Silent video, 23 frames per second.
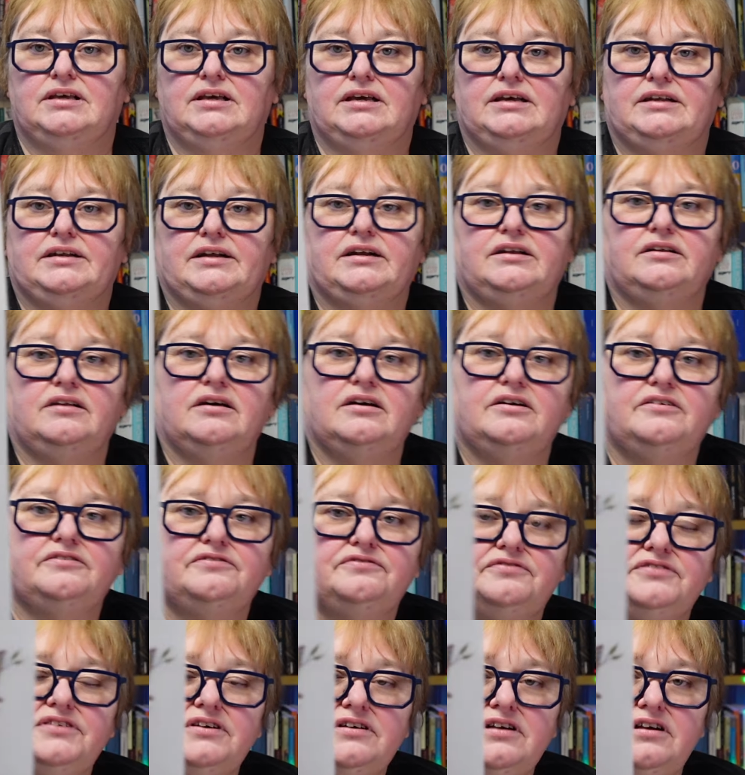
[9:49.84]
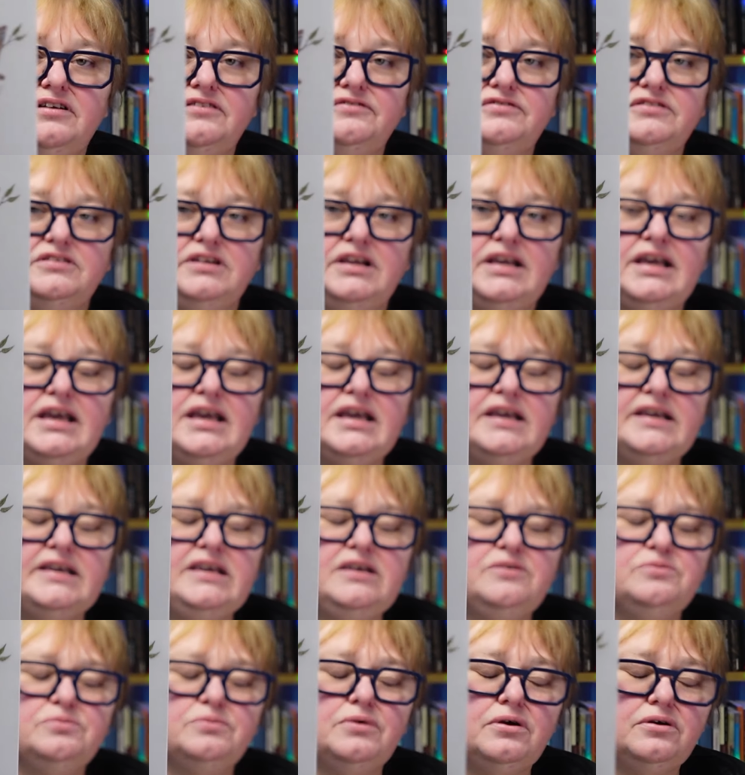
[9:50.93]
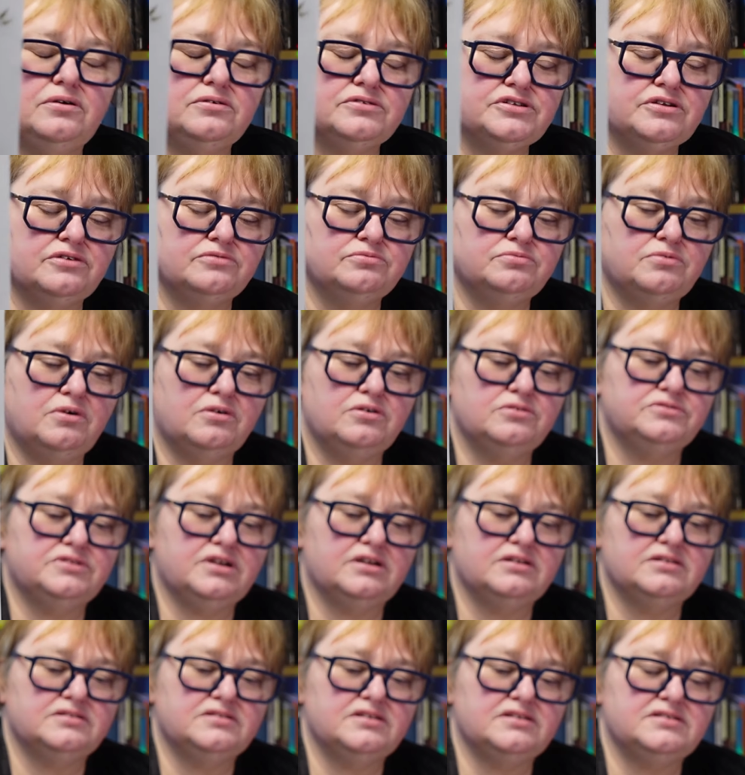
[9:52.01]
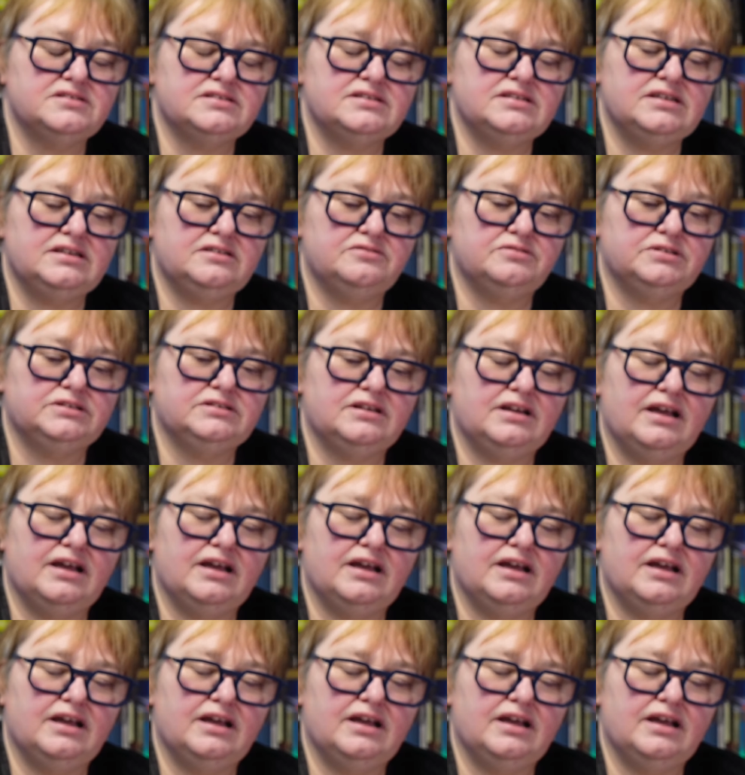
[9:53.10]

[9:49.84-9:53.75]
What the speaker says: And I love the cover. He also wrote The Secret